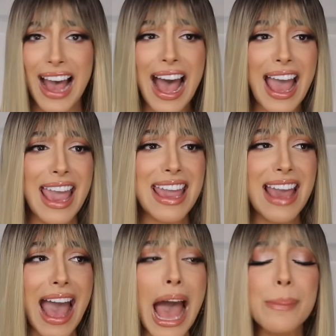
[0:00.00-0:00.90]
I
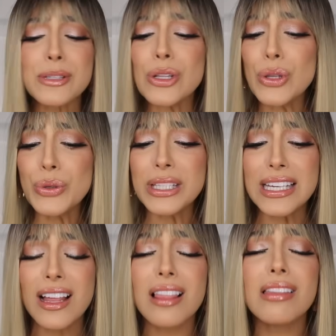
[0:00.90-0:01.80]

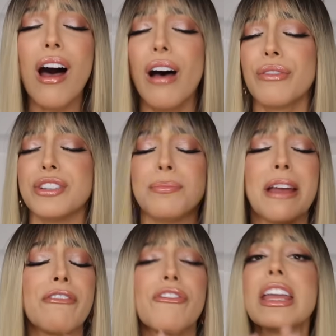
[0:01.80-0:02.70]
absolutely loved.
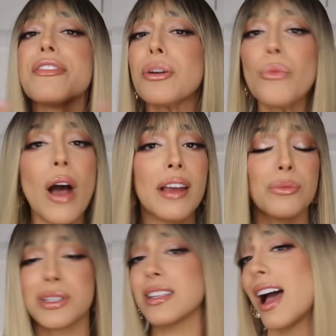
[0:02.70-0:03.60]
My favorite one
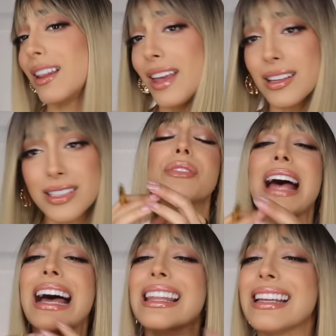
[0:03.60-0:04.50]
was Thailand.
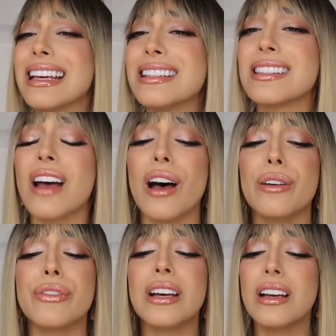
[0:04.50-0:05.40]
The elegance
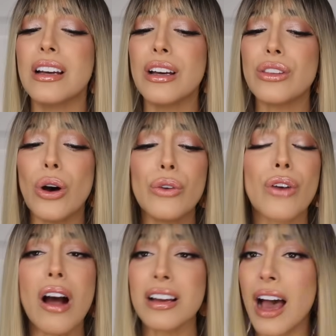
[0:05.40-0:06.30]
of the
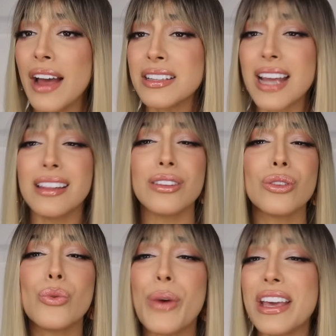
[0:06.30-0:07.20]
overall cut and then
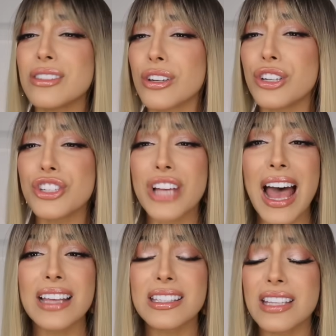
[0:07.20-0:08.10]
the wings on her
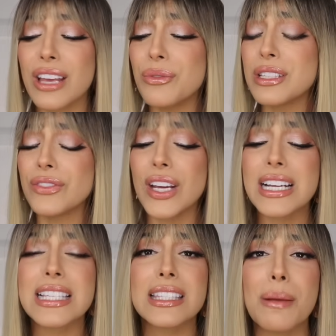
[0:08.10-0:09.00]
chest. It was
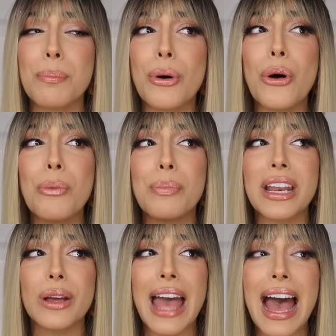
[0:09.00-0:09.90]
very simple, but
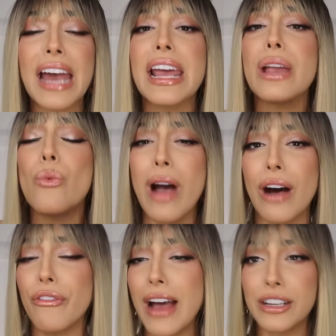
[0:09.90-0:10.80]
it had a
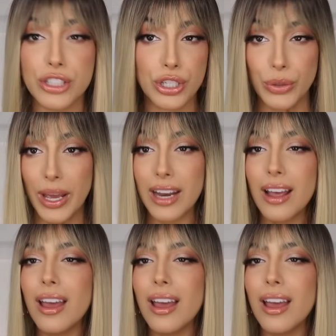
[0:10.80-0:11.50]
wow factor to it.